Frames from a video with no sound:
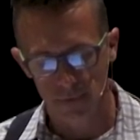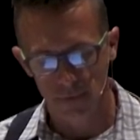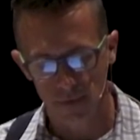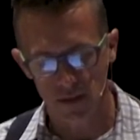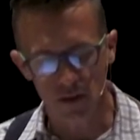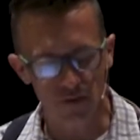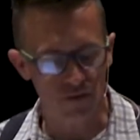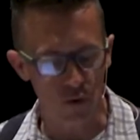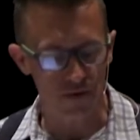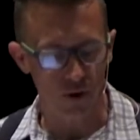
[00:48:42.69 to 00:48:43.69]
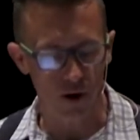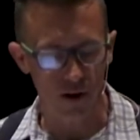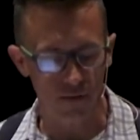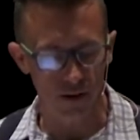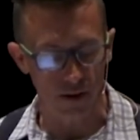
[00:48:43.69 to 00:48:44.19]
And then the fourth
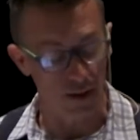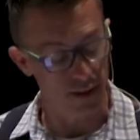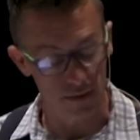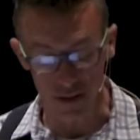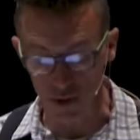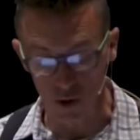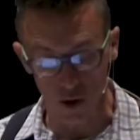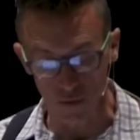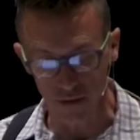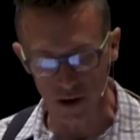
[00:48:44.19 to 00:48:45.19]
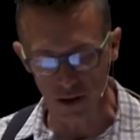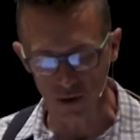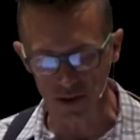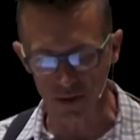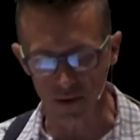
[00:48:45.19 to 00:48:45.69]
R, uh, these are all very
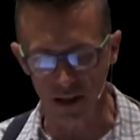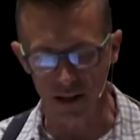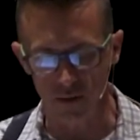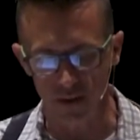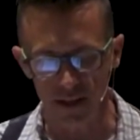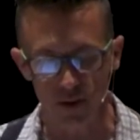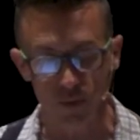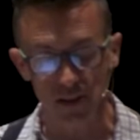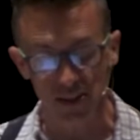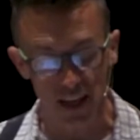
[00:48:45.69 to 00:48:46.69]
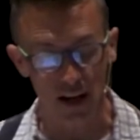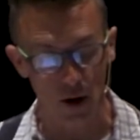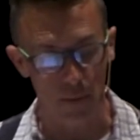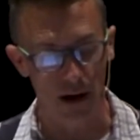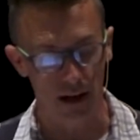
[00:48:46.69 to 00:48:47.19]
closely related. We need to reset
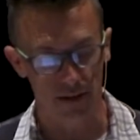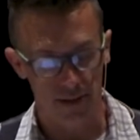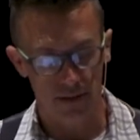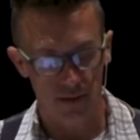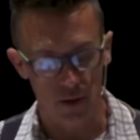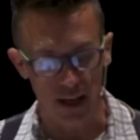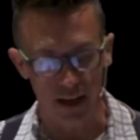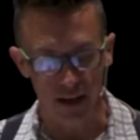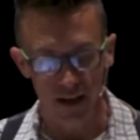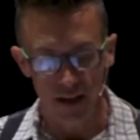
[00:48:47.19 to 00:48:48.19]
our minds, okay?